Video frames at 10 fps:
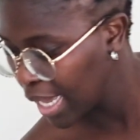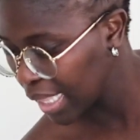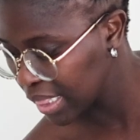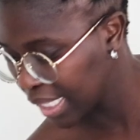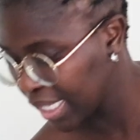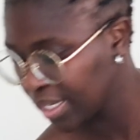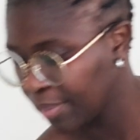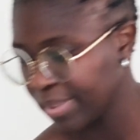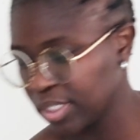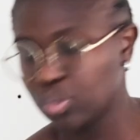And then
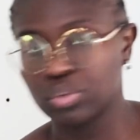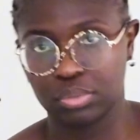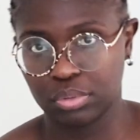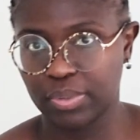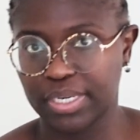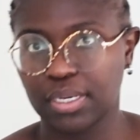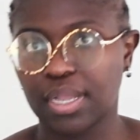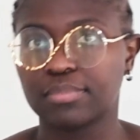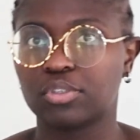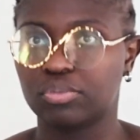number 2, when it
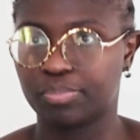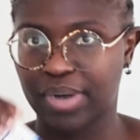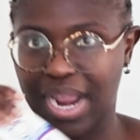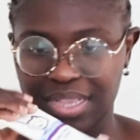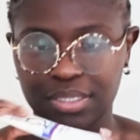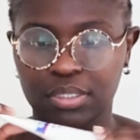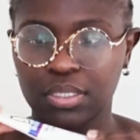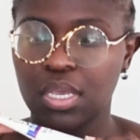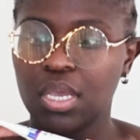comes to price,